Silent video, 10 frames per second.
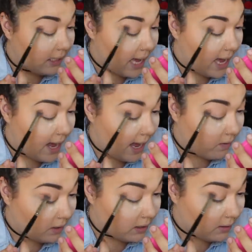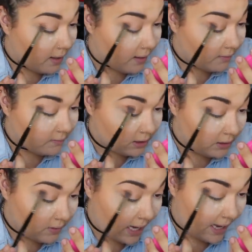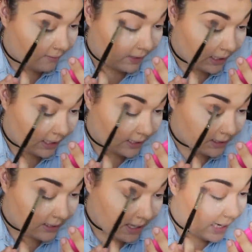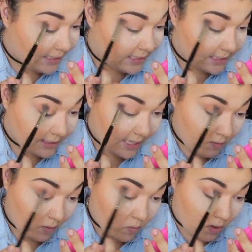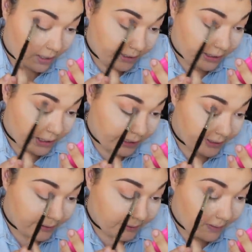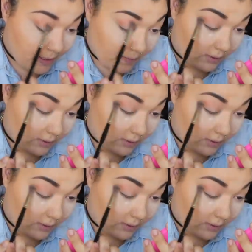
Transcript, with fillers: Yeah, I would love to have kids. Ideally would want two.